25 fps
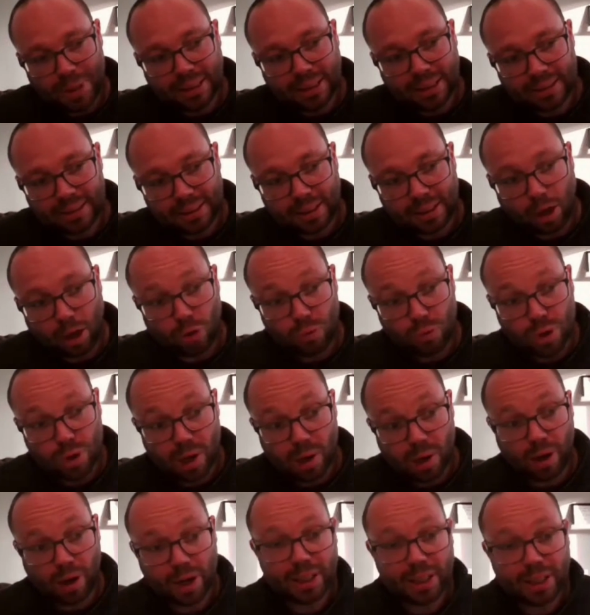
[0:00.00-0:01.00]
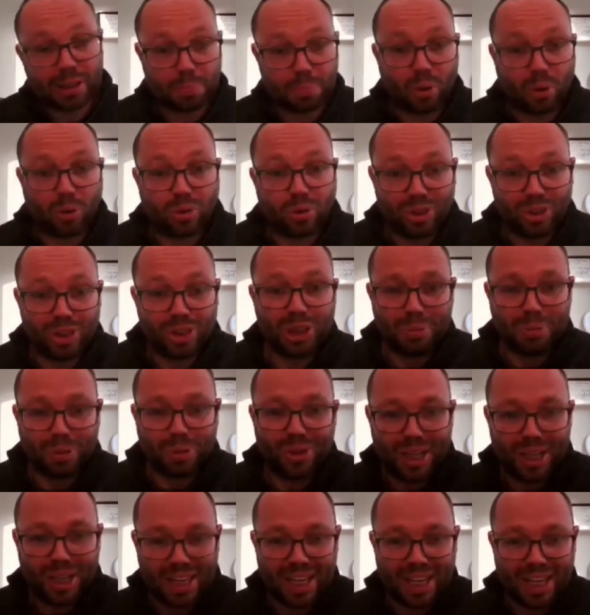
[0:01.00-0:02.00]
businesses that are reliant upon
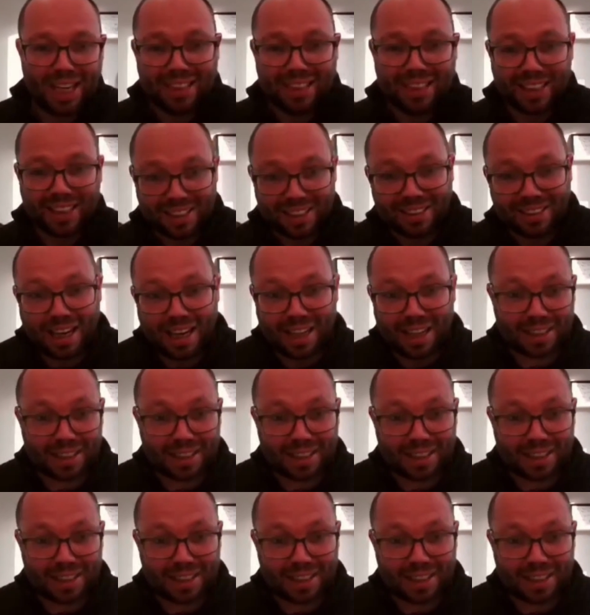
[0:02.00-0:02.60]
consumer credit lending,